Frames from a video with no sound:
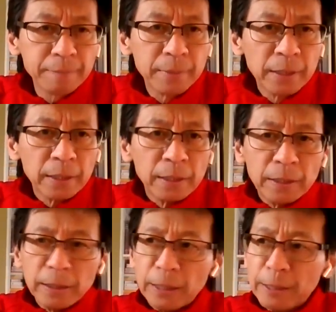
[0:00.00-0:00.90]
Carl
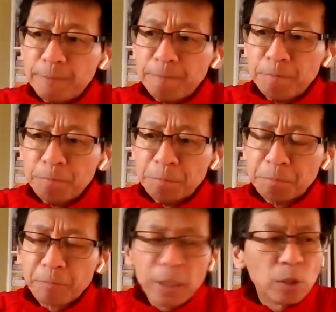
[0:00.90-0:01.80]
Chan with the
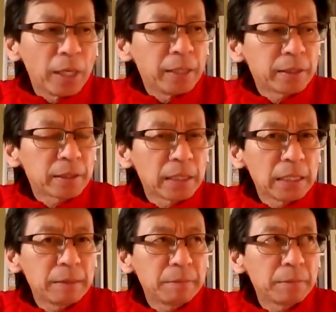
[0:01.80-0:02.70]
Oakland Chinatown
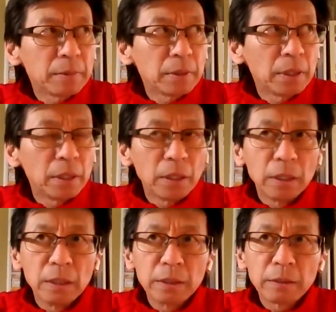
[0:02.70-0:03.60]
Chamber of Commerce
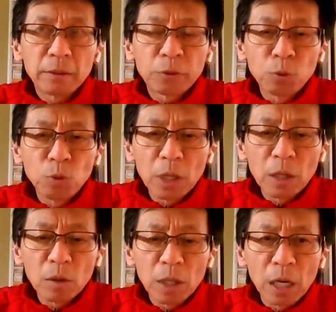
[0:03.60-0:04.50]
is in
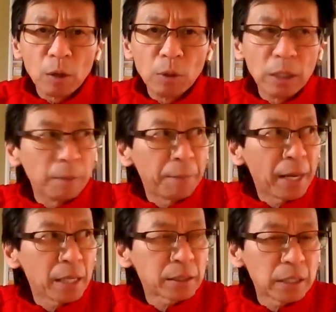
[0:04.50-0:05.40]
contact with the victim's
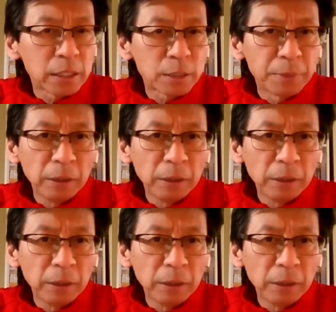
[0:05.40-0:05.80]
daughter.